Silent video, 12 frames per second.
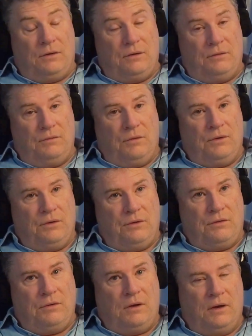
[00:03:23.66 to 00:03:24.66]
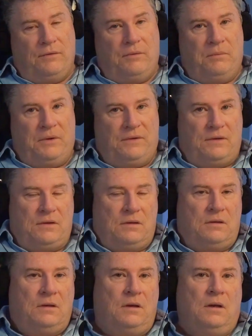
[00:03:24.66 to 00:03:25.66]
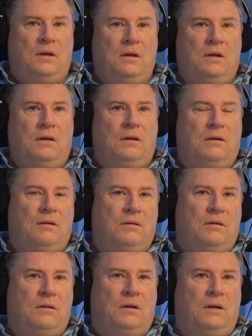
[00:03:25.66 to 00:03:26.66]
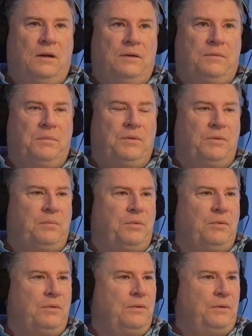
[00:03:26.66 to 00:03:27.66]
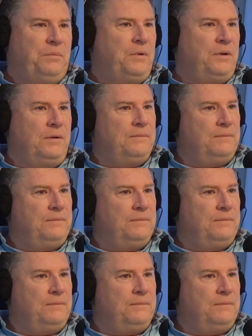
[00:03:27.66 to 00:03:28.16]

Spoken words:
you wander through your life in business, and the least most important is money.